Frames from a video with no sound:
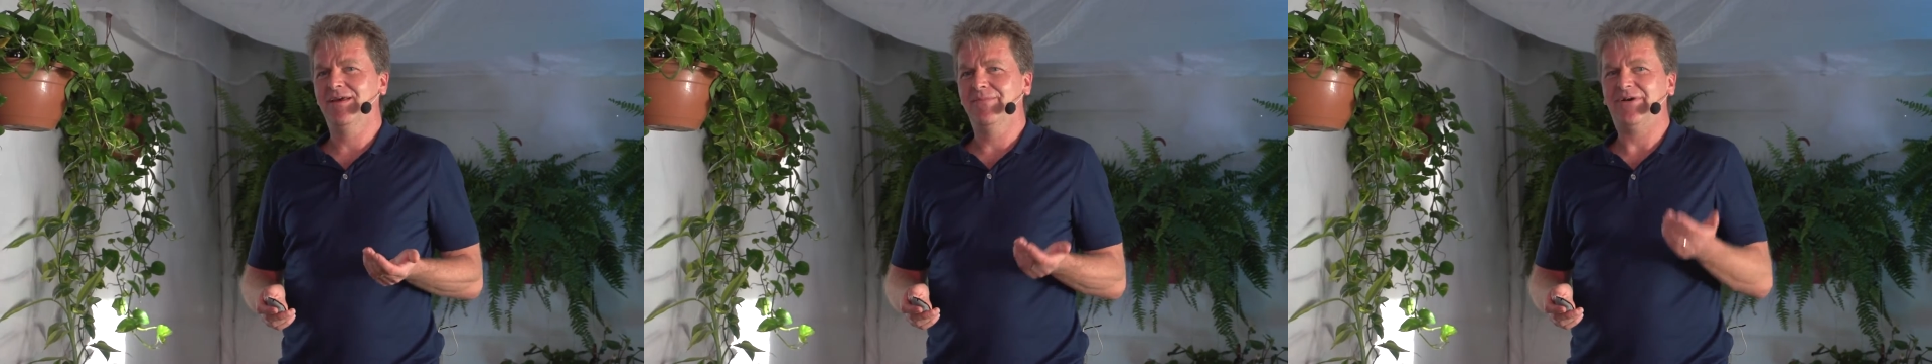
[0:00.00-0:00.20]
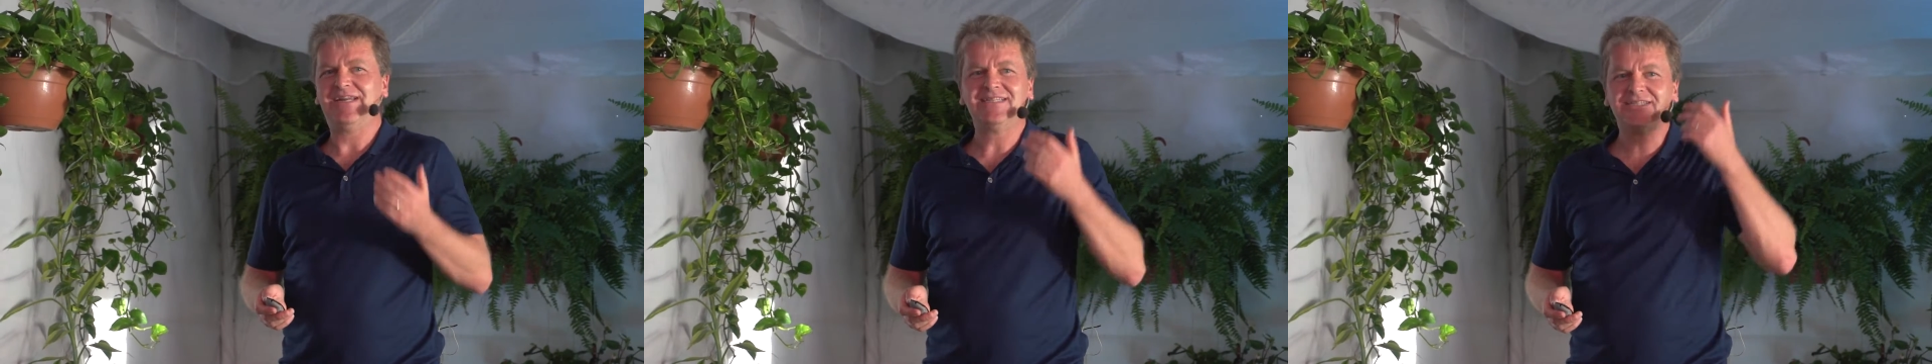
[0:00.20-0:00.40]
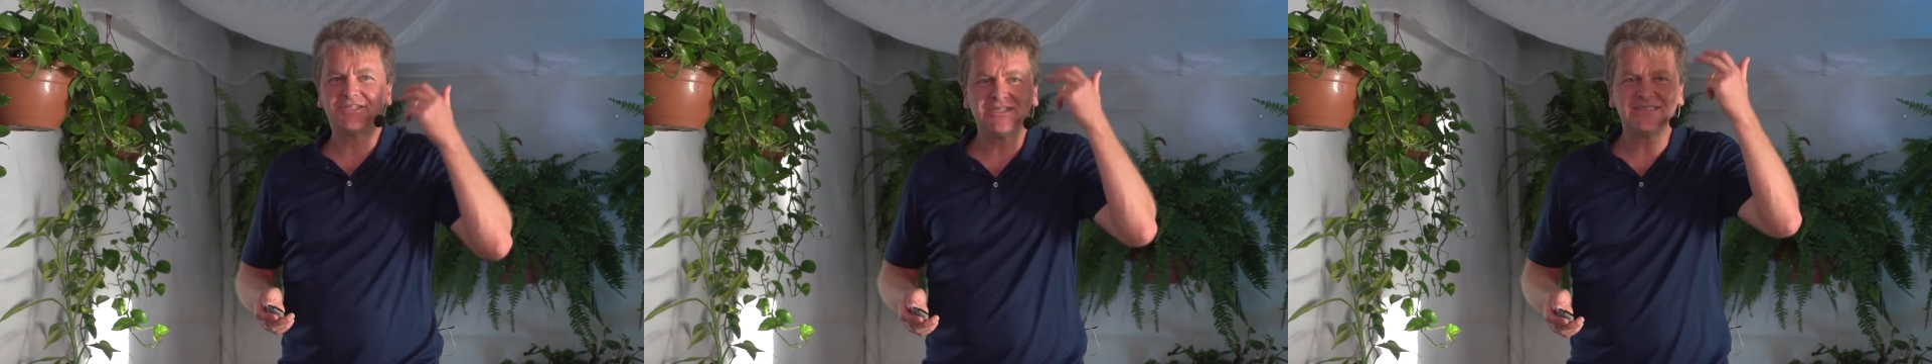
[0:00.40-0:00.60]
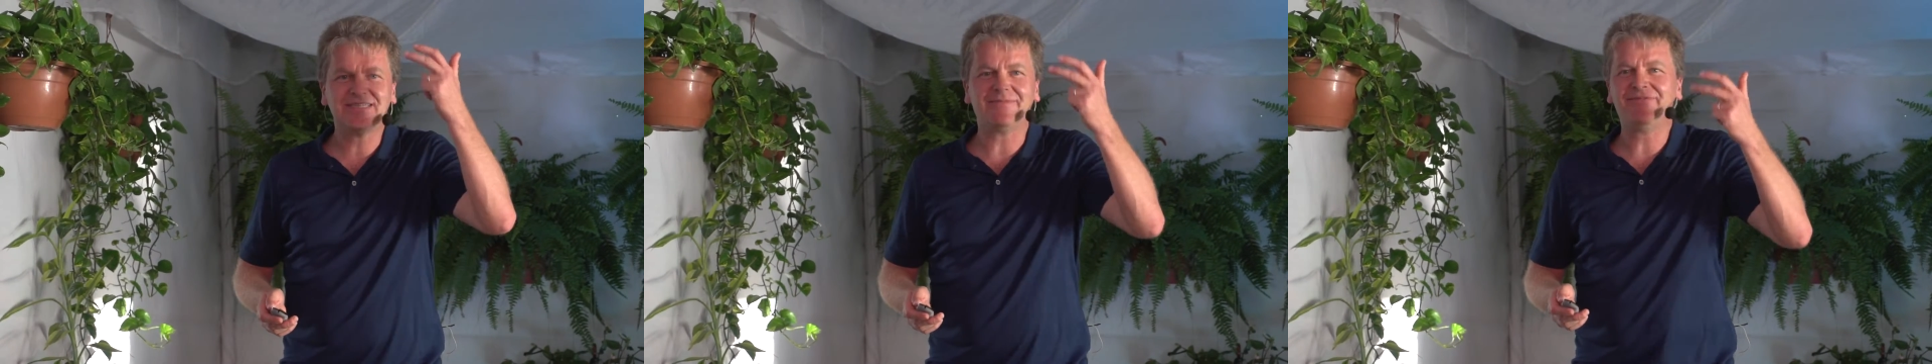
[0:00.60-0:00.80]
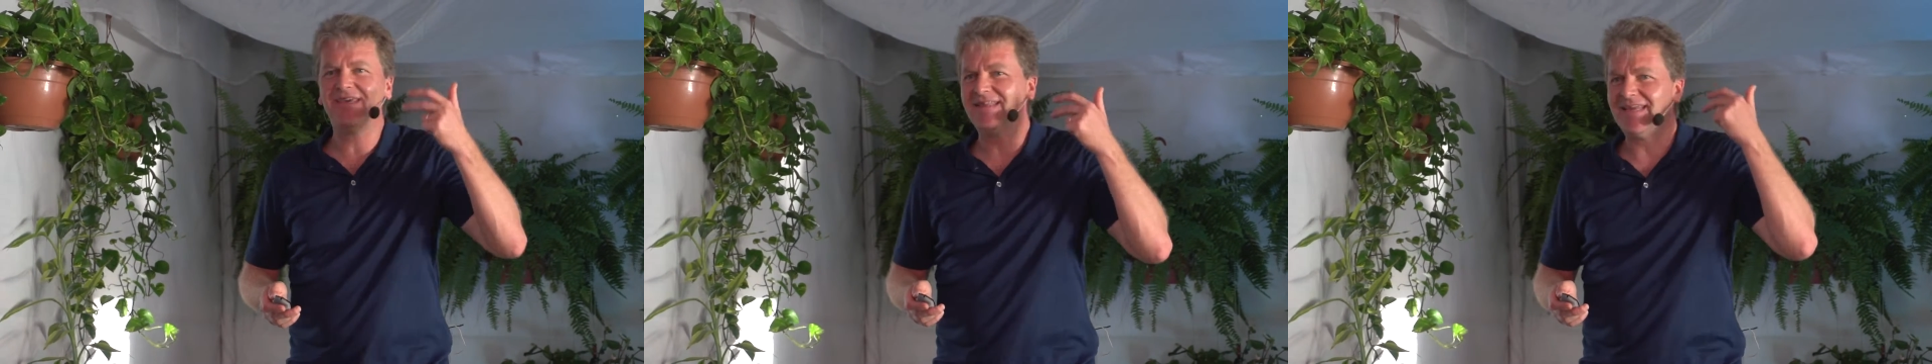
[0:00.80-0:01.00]
But it's just
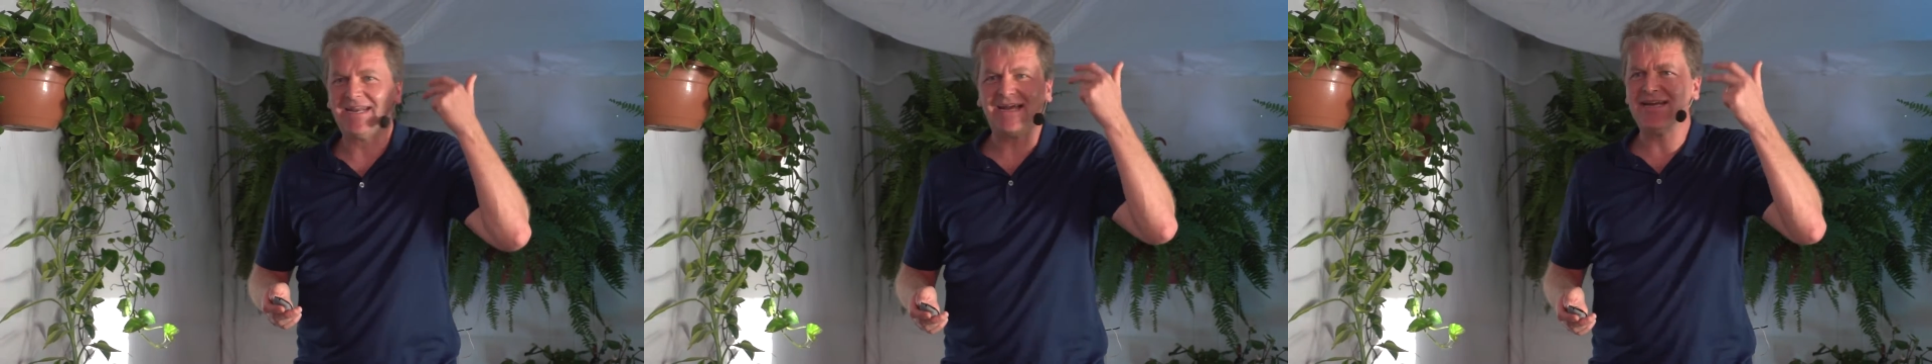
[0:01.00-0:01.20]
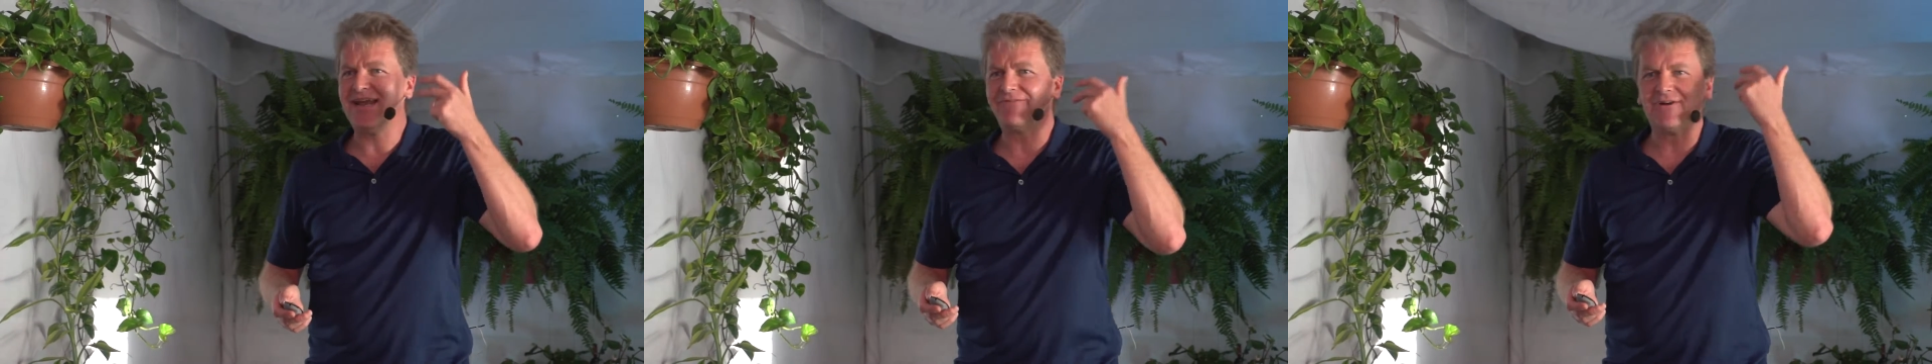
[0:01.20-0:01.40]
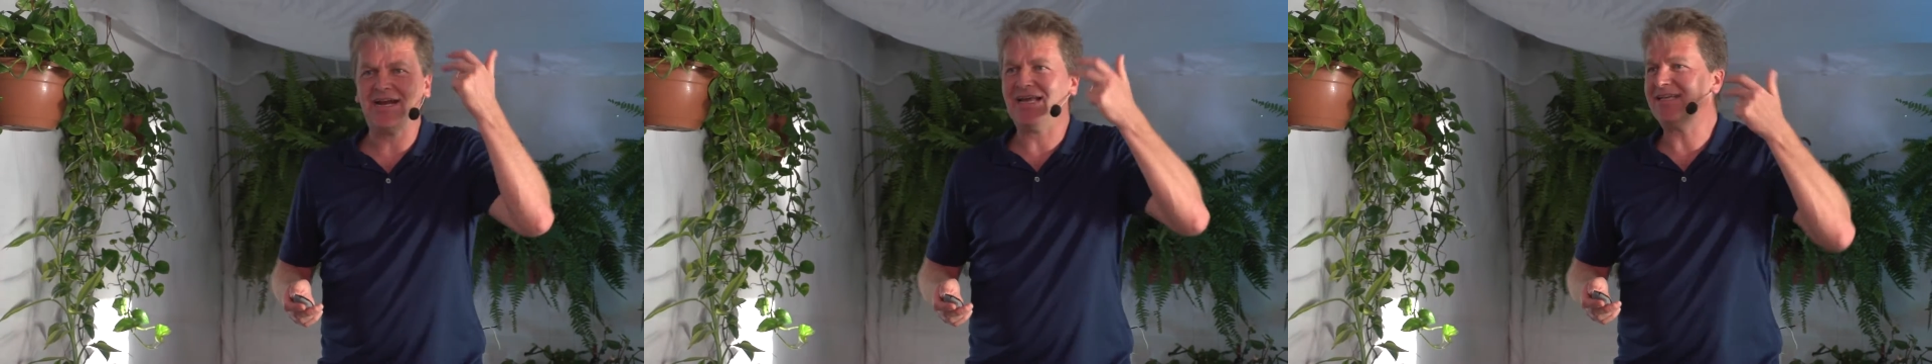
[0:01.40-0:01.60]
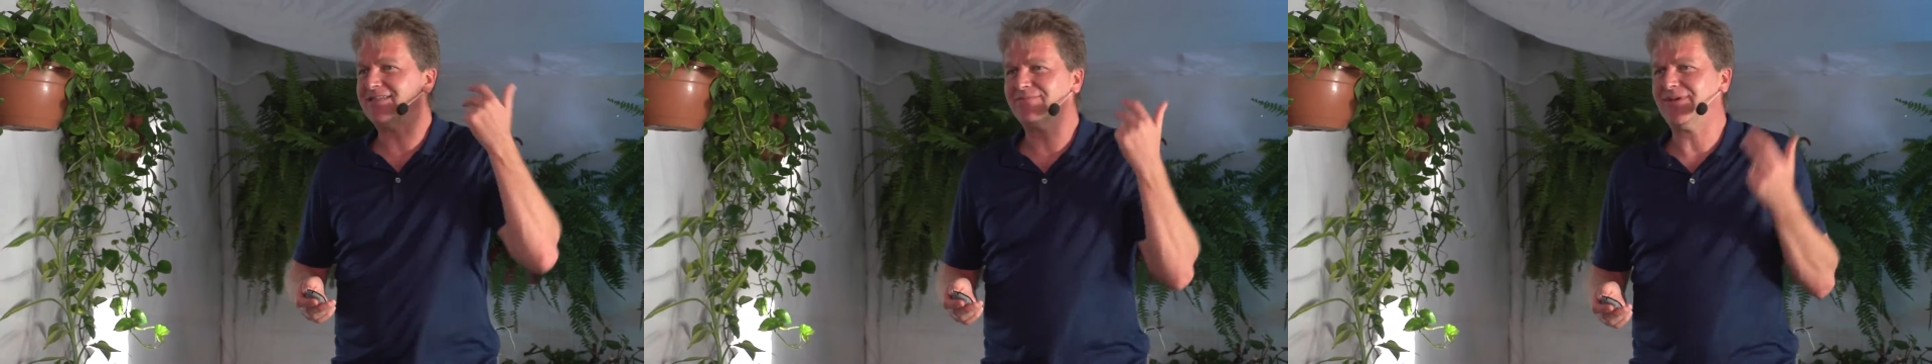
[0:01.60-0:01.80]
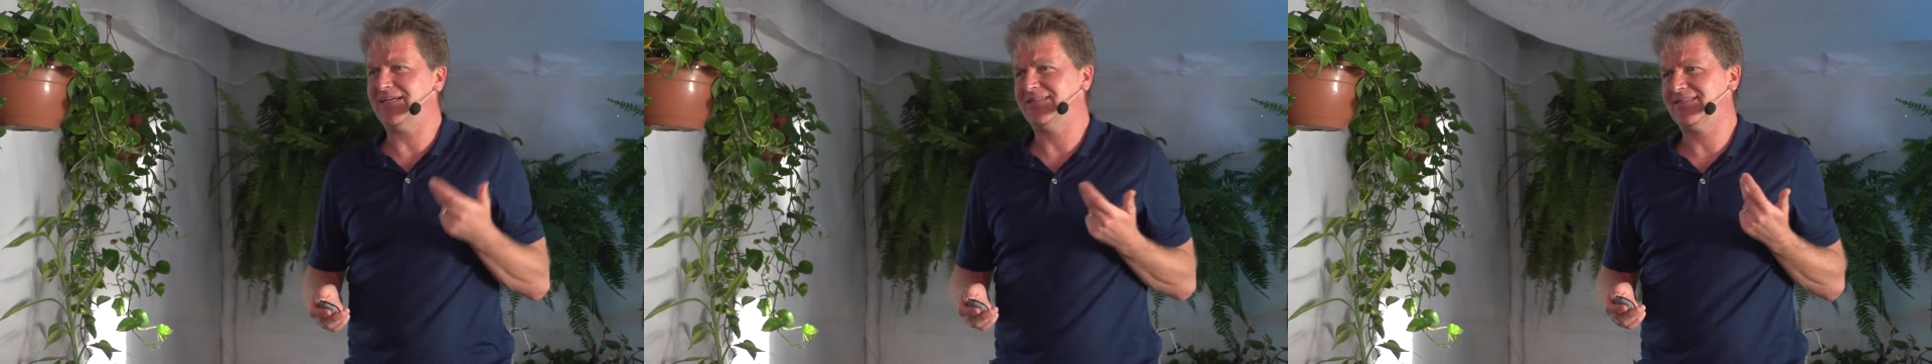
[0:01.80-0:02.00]
something that I never
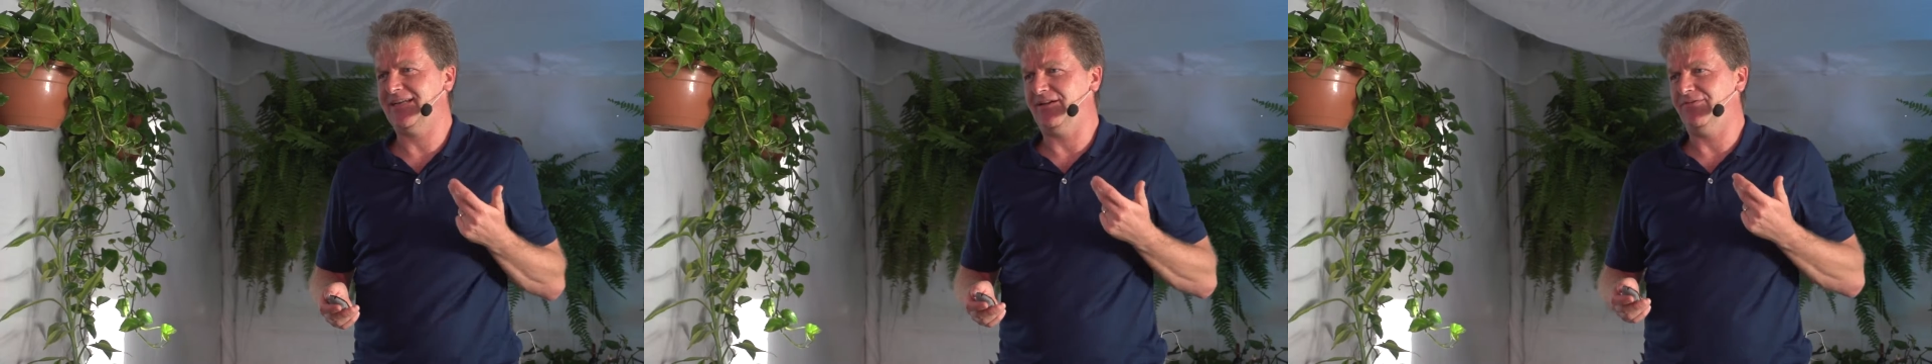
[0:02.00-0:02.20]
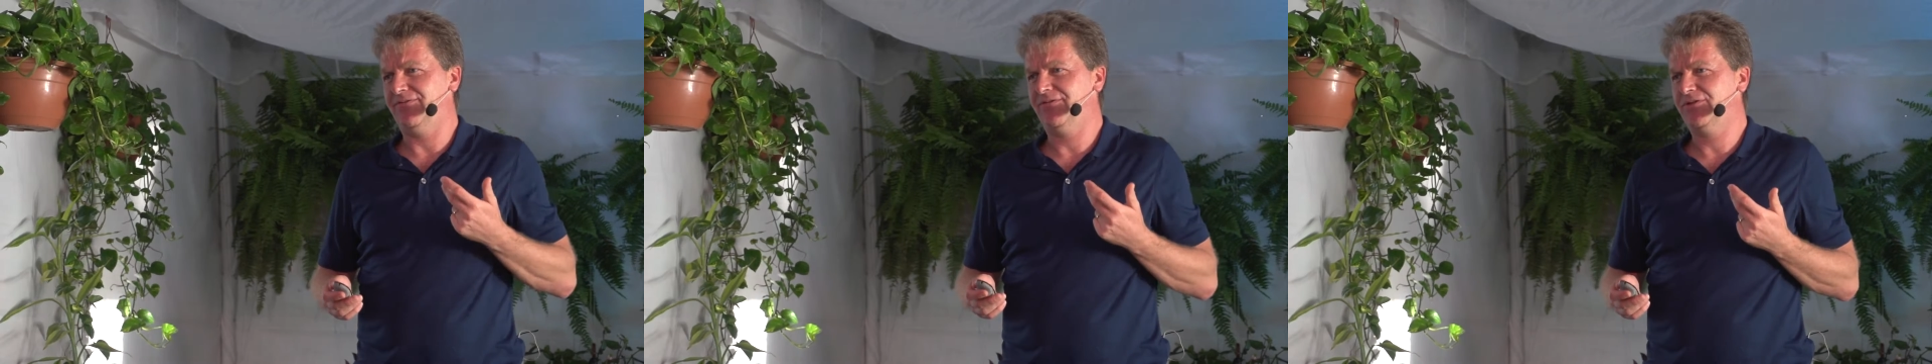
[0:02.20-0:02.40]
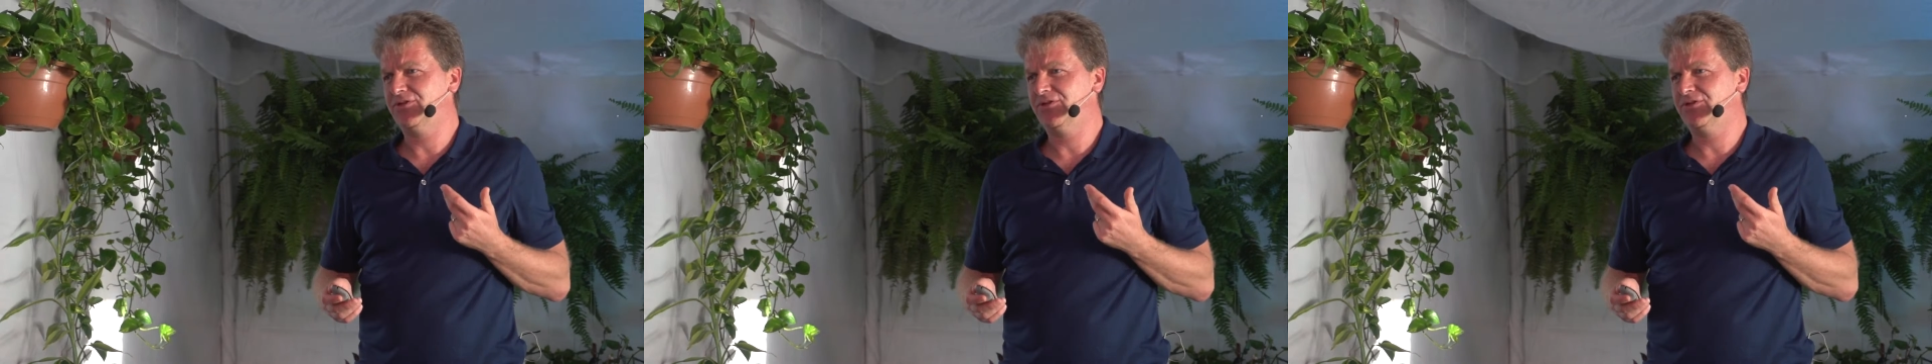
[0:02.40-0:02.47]
asked myself.